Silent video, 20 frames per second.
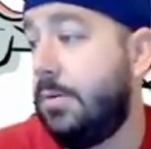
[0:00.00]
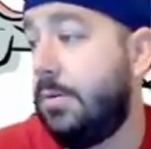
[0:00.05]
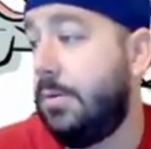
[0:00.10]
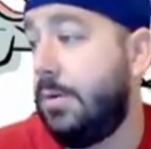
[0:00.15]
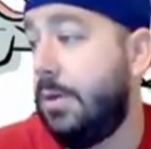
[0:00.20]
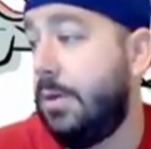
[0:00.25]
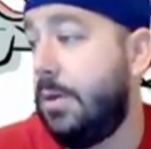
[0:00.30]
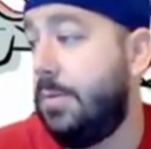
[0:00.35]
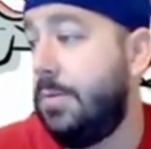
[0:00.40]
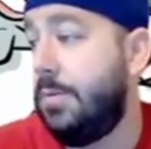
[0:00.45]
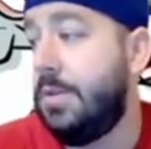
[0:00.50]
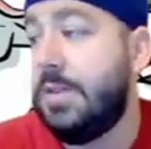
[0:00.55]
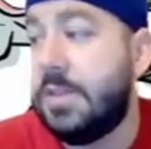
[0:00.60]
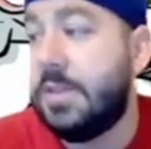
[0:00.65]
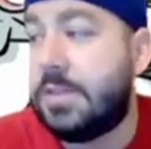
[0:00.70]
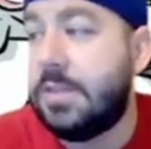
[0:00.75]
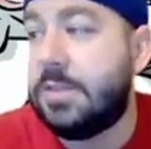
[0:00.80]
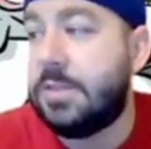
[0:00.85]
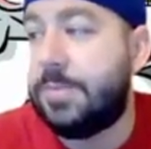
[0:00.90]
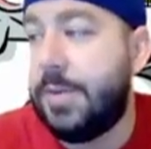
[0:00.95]
Yep. And
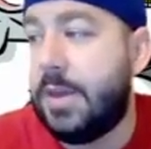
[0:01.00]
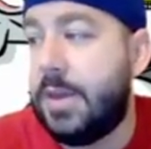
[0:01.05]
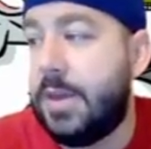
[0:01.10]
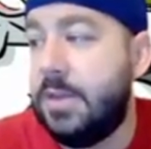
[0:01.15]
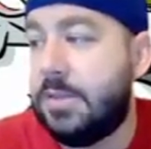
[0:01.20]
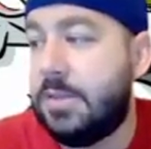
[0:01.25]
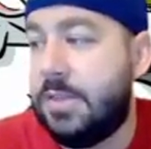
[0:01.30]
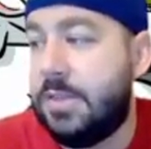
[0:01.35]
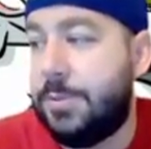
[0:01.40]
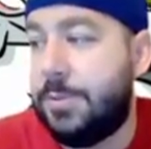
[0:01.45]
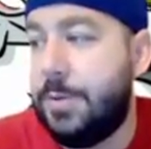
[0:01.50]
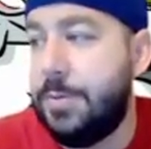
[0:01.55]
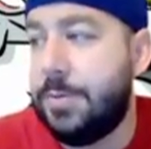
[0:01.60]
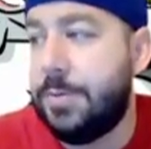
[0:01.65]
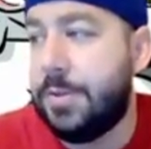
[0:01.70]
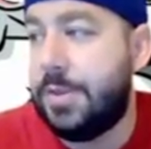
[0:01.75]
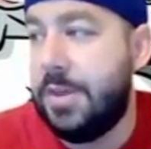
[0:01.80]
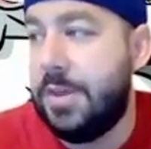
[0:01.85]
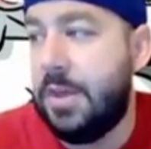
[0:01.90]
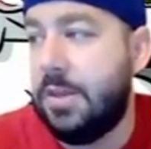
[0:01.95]
this is because these
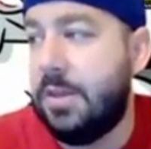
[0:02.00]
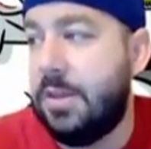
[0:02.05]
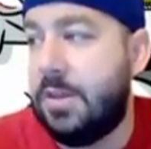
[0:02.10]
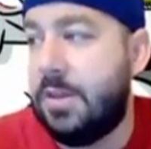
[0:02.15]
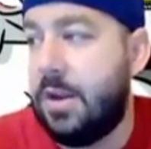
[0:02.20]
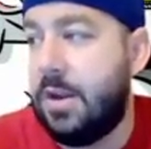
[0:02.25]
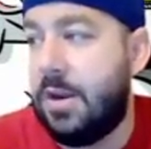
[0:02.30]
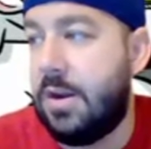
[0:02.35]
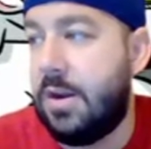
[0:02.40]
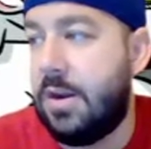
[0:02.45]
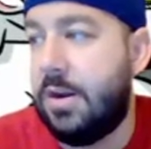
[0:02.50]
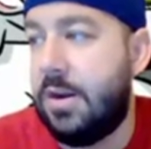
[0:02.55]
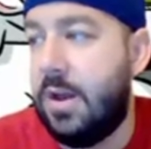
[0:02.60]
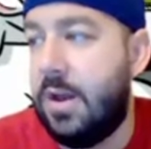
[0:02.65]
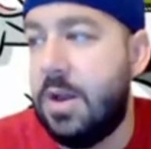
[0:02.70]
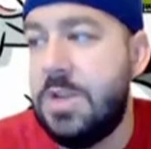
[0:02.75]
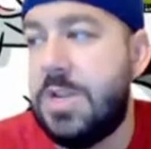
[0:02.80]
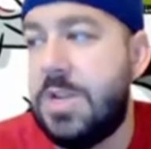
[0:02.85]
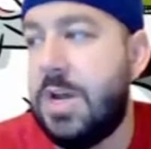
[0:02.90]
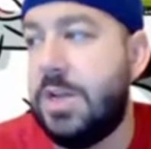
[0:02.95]
people think that they're
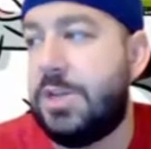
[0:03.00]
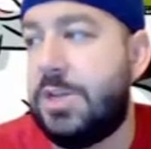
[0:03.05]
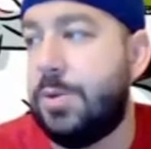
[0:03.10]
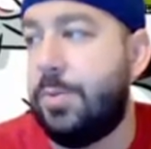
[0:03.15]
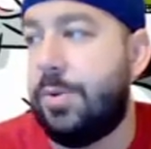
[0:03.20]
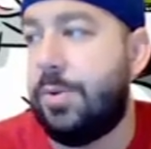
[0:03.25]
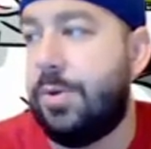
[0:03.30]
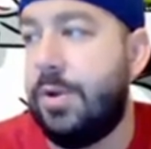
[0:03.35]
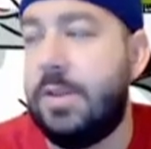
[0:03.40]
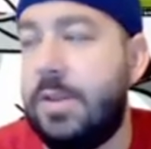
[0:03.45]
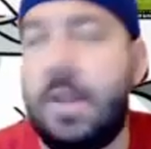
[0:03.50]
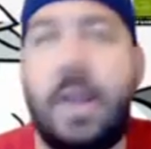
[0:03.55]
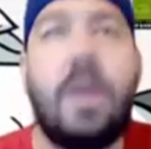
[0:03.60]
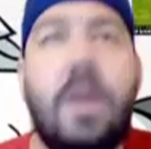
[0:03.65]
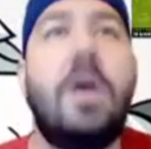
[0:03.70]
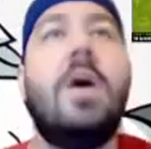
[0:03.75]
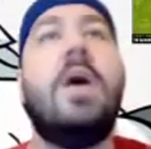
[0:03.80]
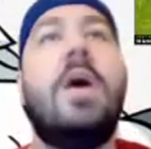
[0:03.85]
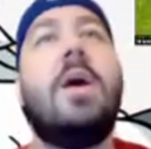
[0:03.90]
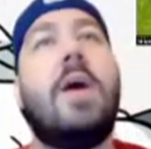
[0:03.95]
untouchable. And like,
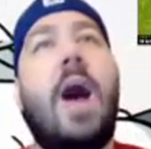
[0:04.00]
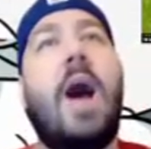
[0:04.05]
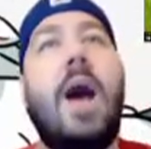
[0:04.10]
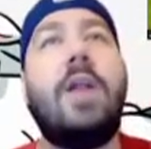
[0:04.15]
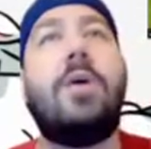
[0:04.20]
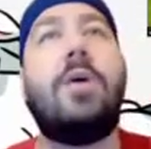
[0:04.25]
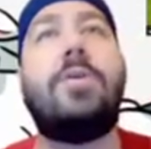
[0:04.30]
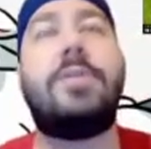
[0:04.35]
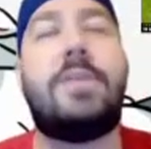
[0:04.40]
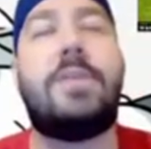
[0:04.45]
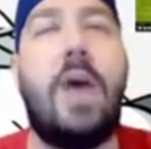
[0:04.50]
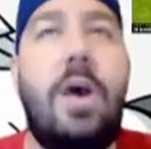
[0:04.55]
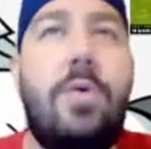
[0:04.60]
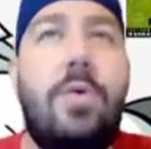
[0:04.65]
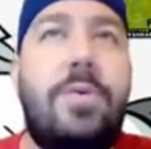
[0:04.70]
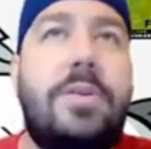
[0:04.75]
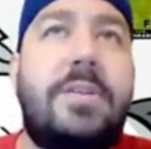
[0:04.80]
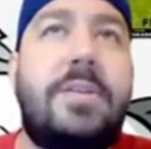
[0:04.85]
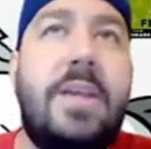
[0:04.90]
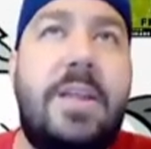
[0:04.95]
I
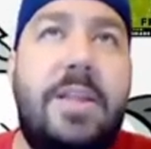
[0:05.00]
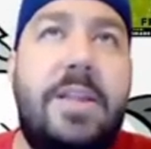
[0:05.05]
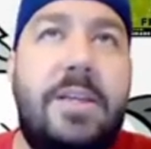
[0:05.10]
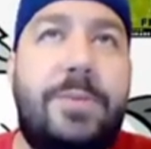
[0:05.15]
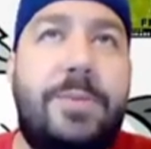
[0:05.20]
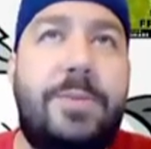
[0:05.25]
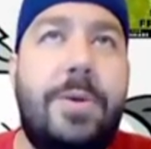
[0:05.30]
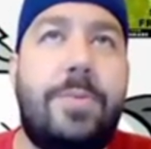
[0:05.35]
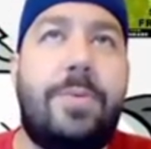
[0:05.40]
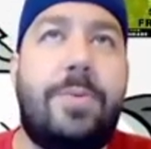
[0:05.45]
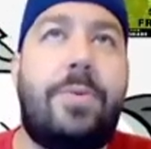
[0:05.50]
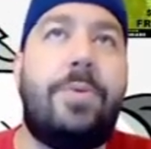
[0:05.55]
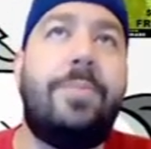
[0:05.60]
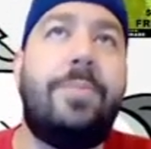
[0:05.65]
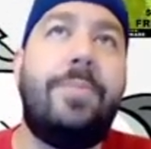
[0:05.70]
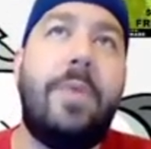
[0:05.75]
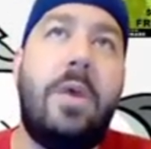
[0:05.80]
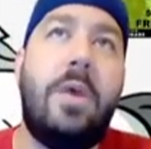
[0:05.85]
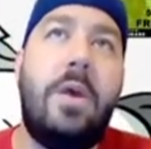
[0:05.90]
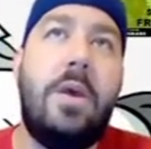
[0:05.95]
want to say these people.
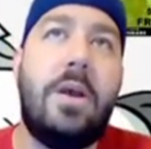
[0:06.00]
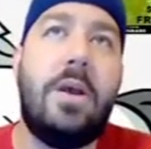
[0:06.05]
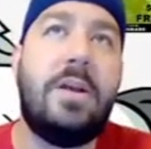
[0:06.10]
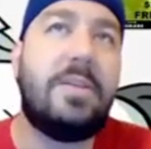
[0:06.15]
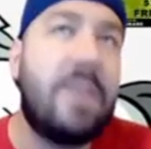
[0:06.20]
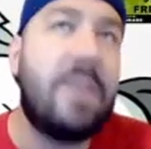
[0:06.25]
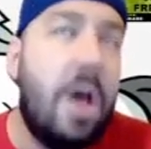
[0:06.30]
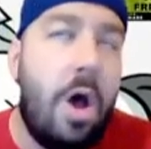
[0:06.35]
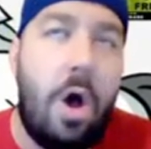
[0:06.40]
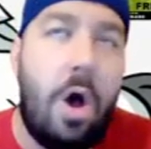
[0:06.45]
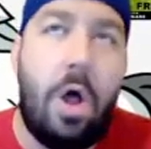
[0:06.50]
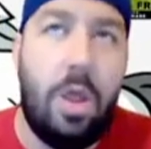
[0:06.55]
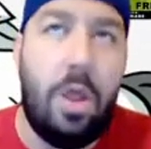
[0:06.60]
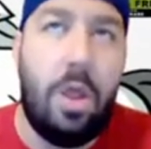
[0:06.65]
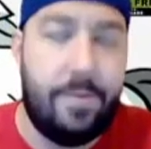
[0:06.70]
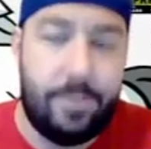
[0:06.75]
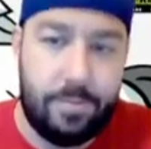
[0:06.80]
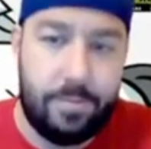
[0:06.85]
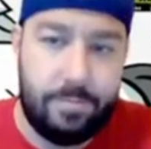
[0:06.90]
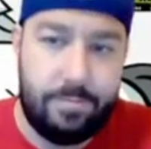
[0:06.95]
It's not all
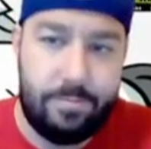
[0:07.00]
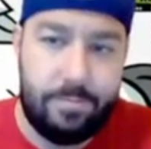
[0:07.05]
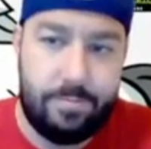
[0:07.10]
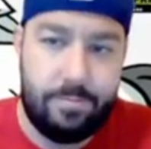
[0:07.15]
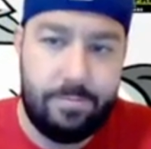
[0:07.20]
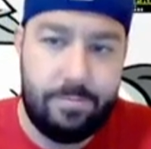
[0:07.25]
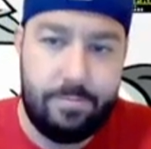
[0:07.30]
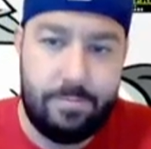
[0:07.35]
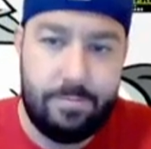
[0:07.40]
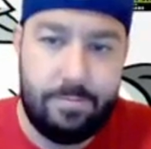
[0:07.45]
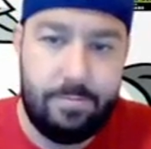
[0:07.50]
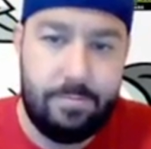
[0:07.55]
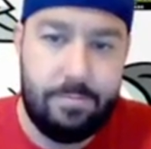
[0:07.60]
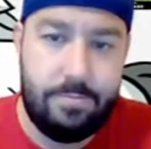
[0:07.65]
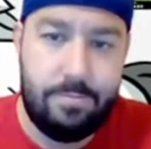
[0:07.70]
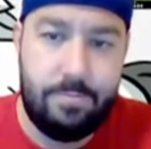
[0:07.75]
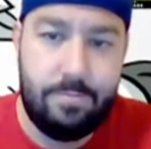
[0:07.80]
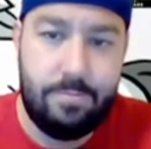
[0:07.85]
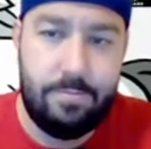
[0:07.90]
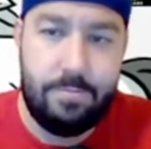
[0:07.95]
of them.
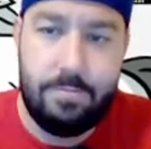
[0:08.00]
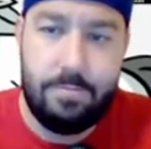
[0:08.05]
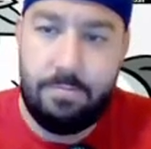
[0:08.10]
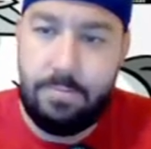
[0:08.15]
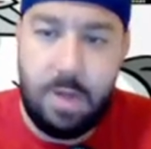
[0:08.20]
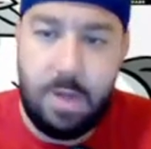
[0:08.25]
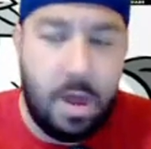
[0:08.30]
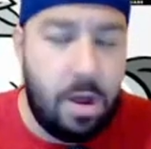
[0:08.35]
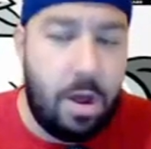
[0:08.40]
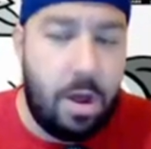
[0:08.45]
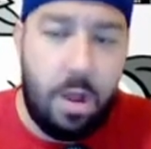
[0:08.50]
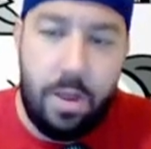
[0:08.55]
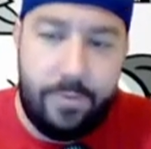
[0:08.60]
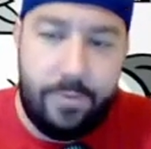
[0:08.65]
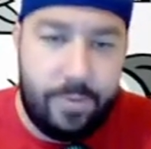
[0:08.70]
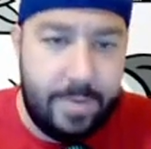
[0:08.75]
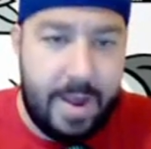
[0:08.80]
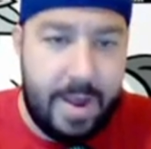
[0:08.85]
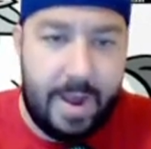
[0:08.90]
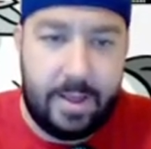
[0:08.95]
Not all of
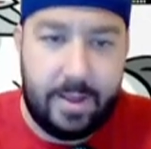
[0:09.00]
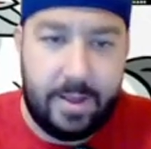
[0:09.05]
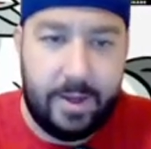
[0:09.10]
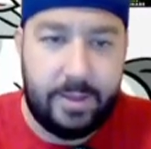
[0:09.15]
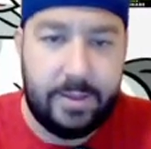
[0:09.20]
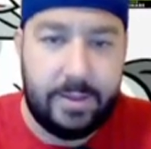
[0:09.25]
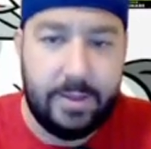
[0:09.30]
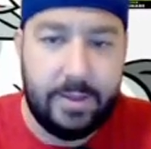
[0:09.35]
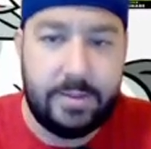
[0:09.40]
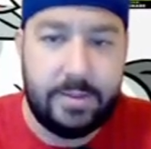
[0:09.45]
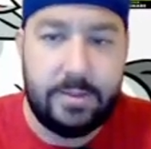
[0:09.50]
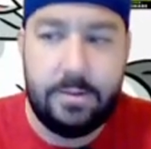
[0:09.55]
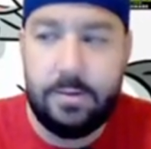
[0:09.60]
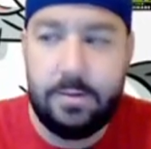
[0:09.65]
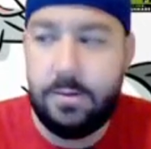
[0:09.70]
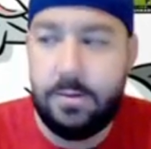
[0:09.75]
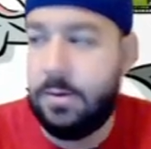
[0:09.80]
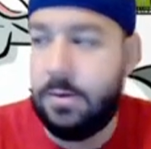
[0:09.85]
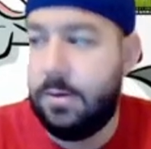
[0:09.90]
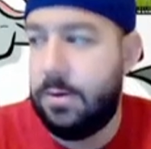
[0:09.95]
them act like this.
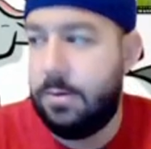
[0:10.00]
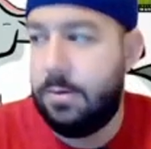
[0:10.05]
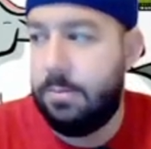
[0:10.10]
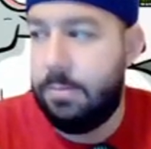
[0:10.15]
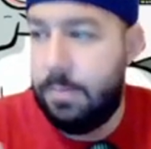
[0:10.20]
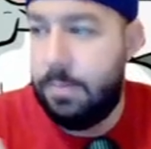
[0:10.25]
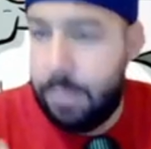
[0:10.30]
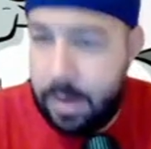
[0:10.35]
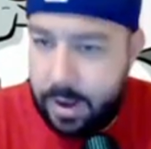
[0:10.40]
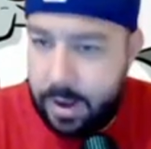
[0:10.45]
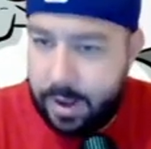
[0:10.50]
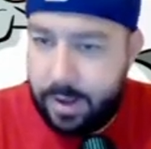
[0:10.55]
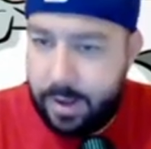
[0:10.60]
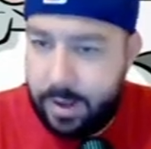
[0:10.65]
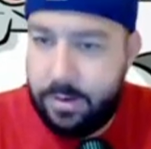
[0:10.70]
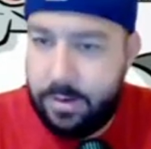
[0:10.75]
But